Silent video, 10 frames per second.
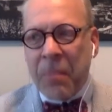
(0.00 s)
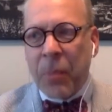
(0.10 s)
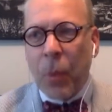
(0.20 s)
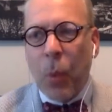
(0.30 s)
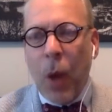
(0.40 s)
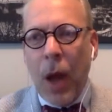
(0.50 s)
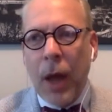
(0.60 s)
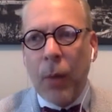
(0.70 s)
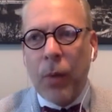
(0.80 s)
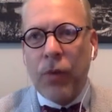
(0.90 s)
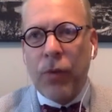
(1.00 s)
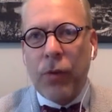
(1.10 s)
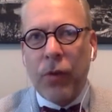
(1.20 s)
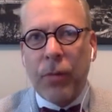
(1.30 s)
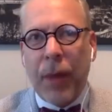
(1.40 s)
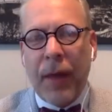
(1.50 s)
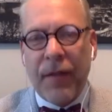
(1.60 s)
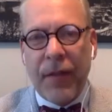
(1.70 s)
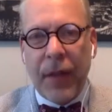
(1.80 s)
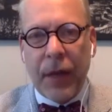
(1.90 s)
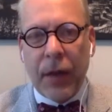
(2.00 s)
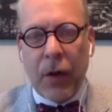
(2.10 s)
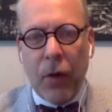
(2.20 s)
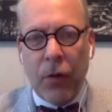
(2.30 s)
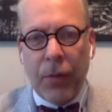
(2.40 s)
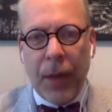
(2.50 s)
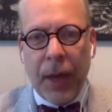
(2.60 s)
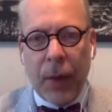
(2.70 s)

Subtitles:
Why wouldn't you just buy a fake coach bag,